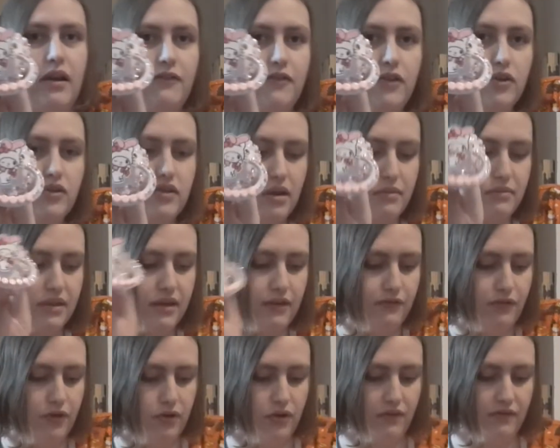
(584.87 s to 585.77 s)
A few gems have
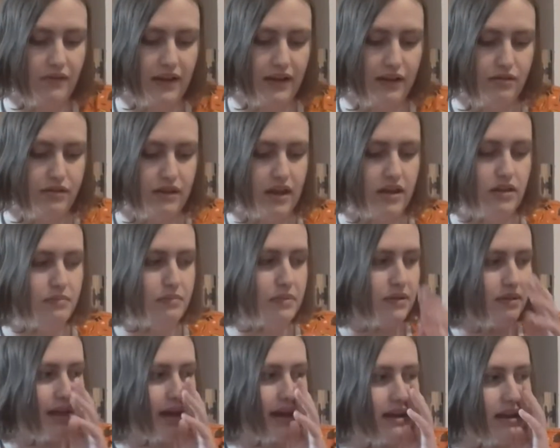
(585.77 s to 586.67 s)
fallen off, like I said,
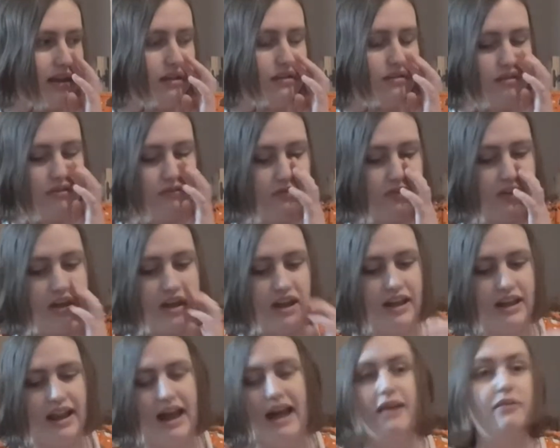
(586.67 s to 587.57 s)
but that is
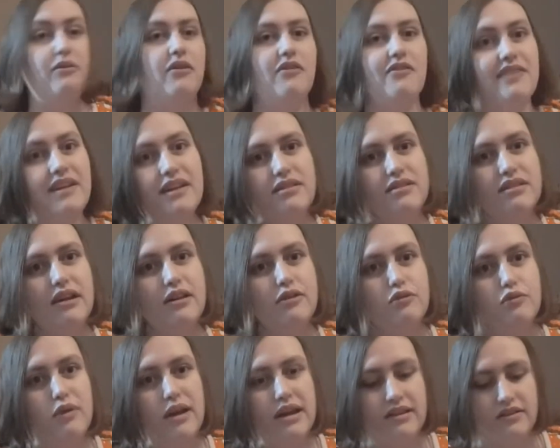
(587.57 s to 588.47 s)
fine. I will fix that
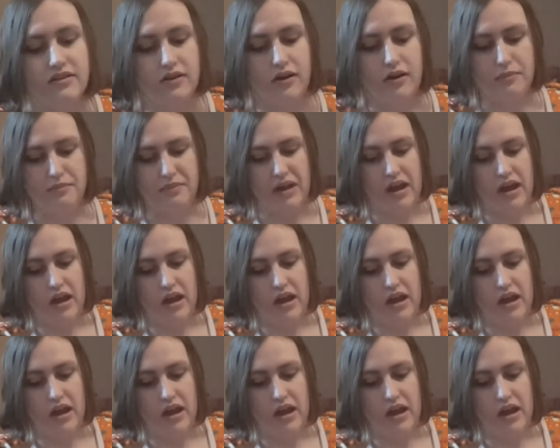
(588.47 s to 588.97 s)
right up.